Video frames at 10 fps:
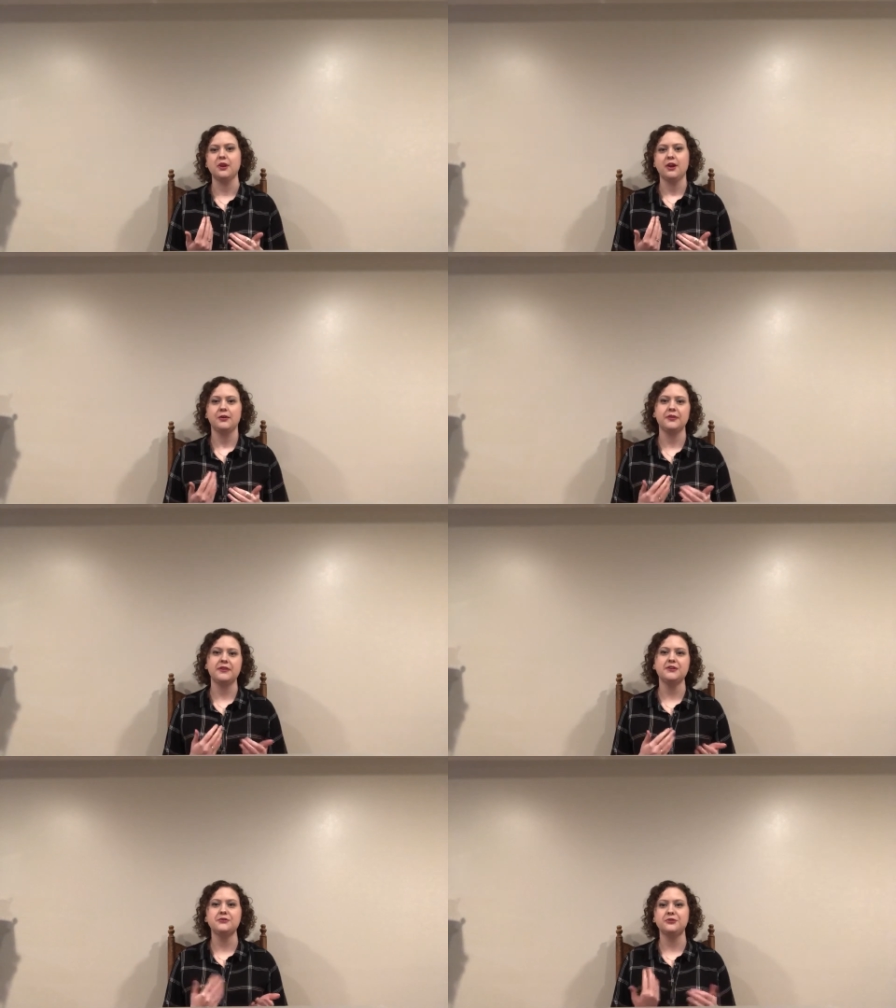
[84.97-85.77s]
or that they
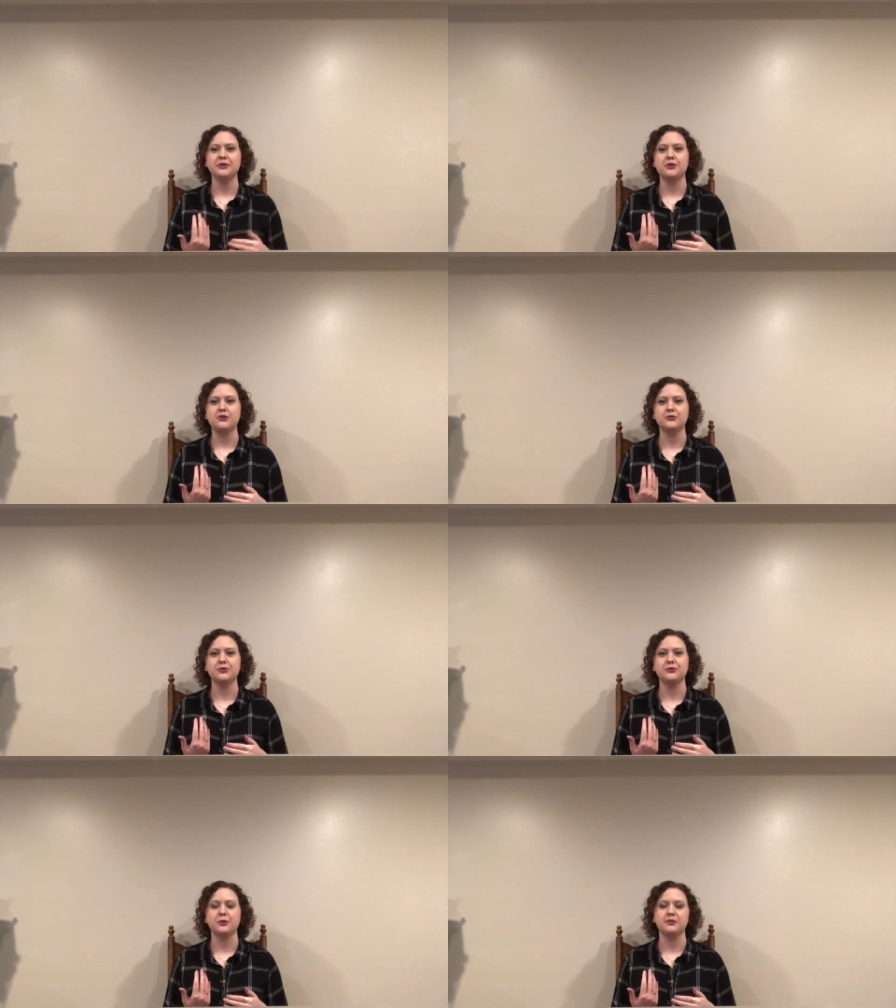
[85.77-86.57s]
don't fit cultural
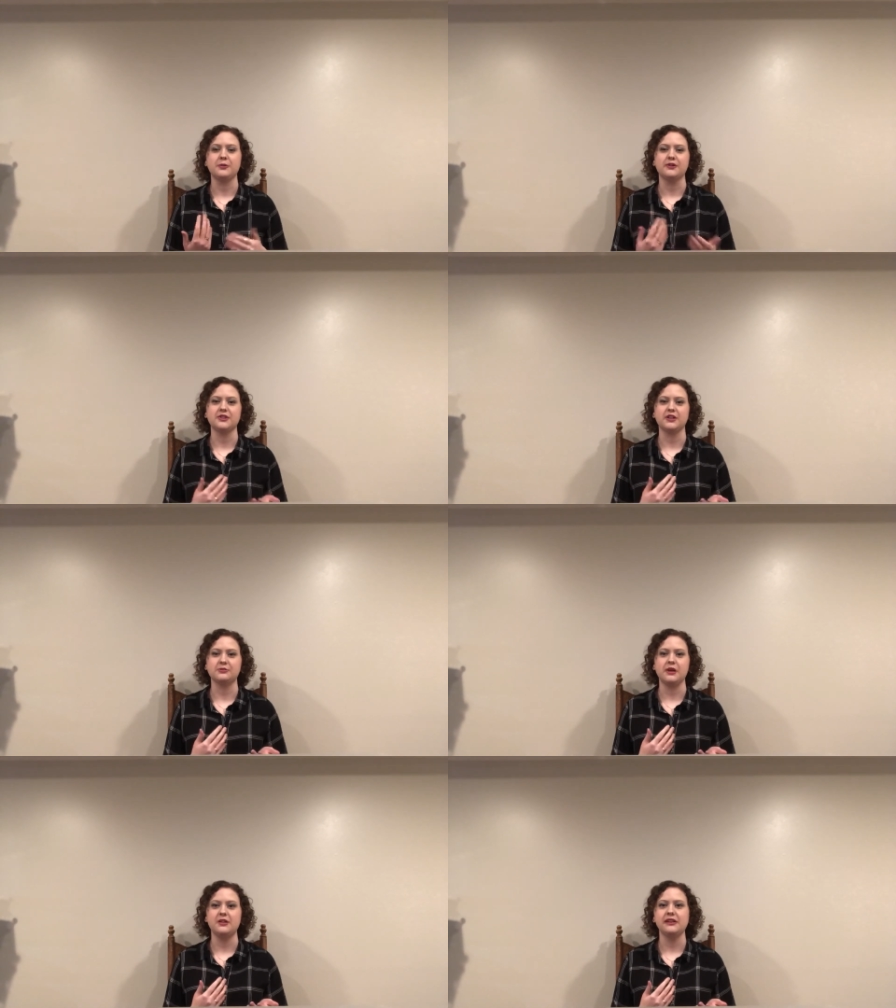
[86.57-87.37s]
norms about
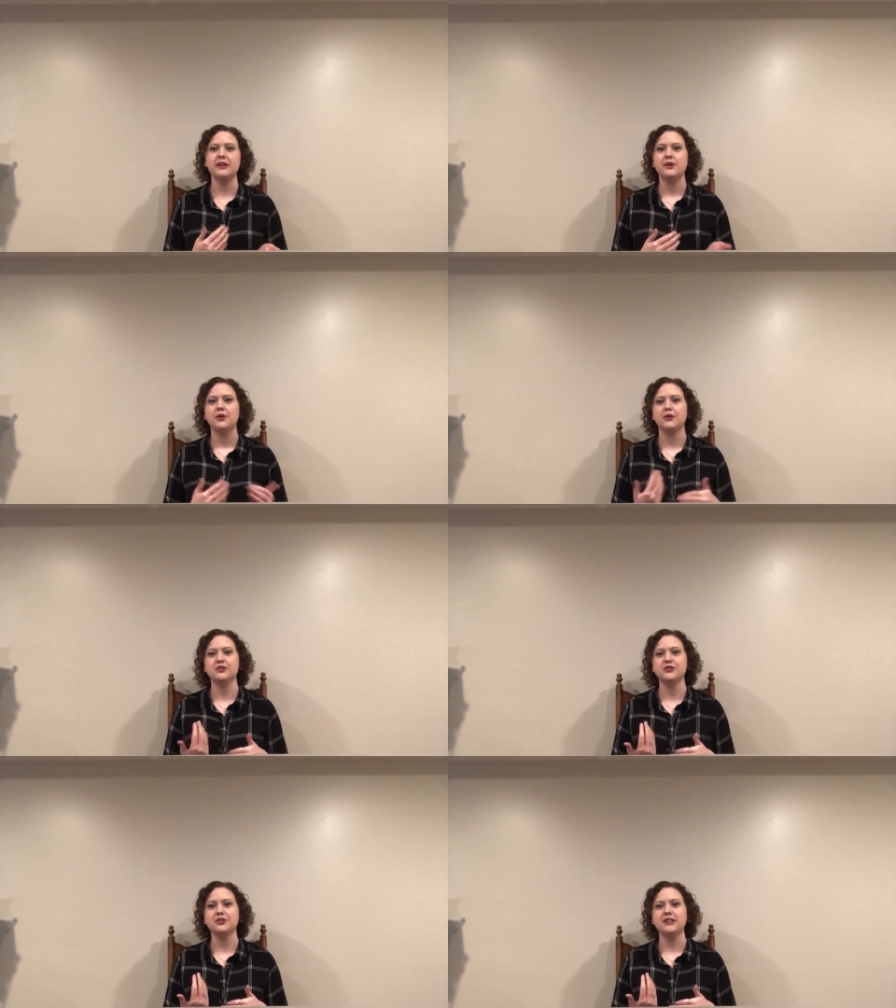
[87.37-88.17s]
sexuality or
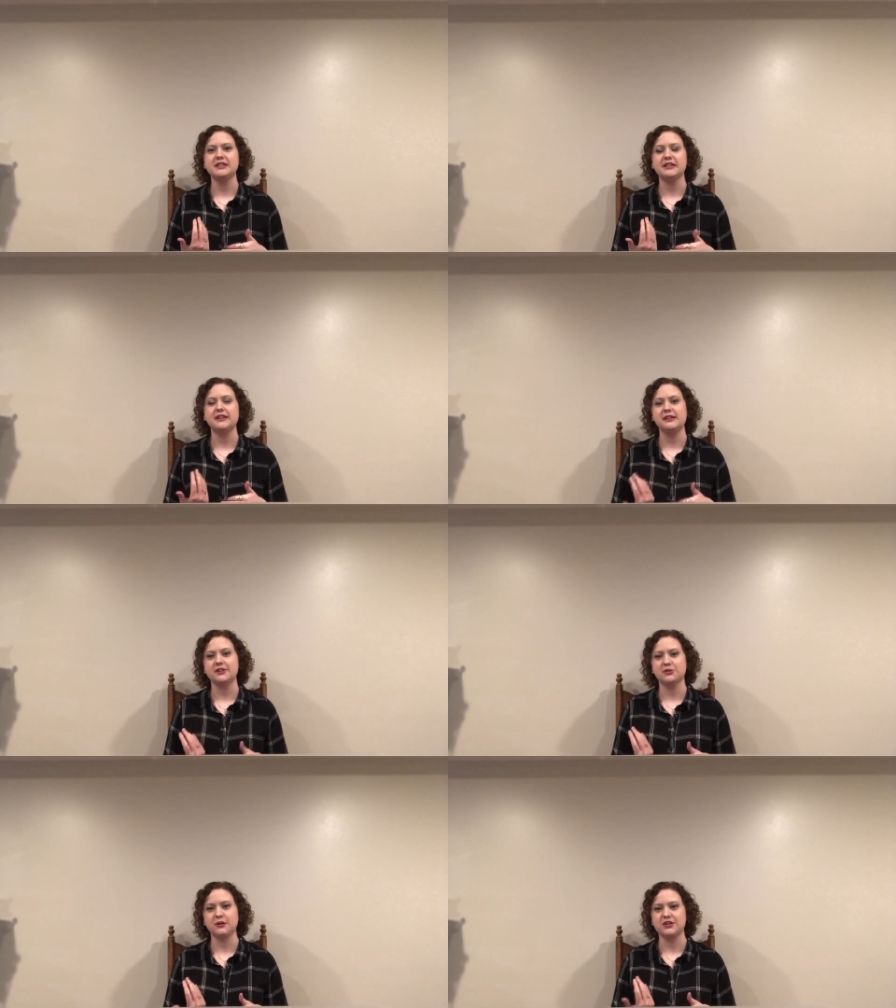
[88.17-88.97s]
gender identity and
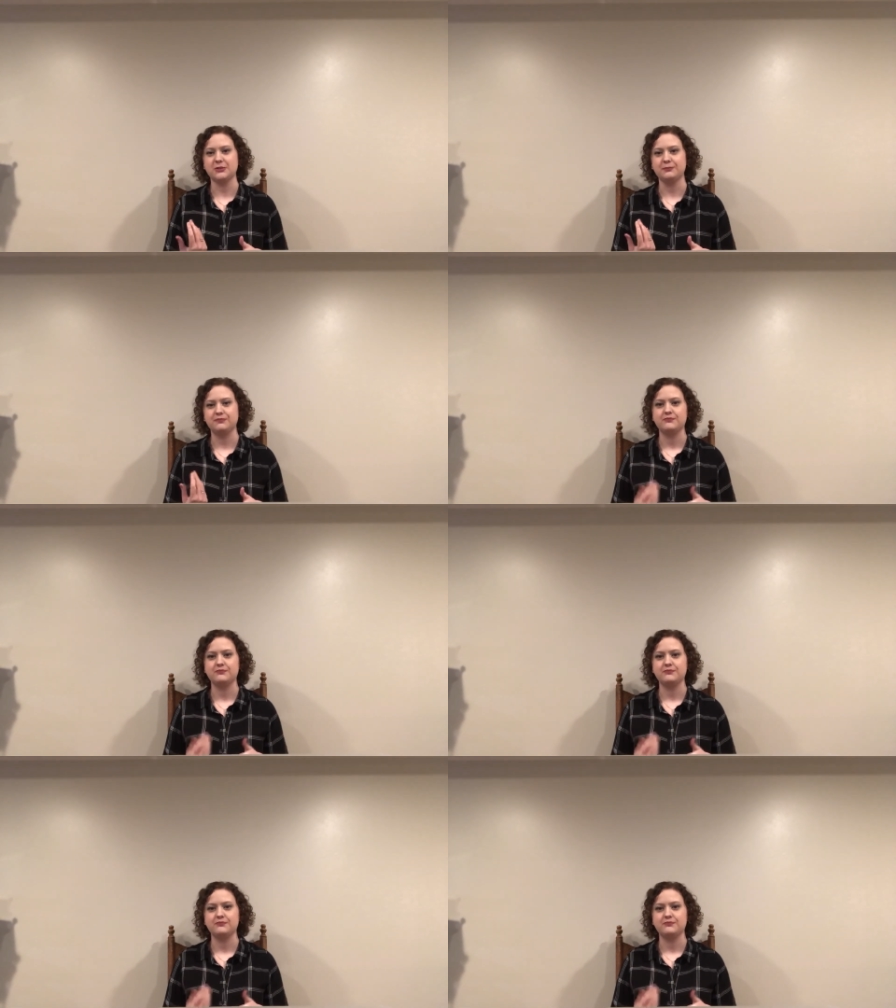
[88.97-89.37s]
expression.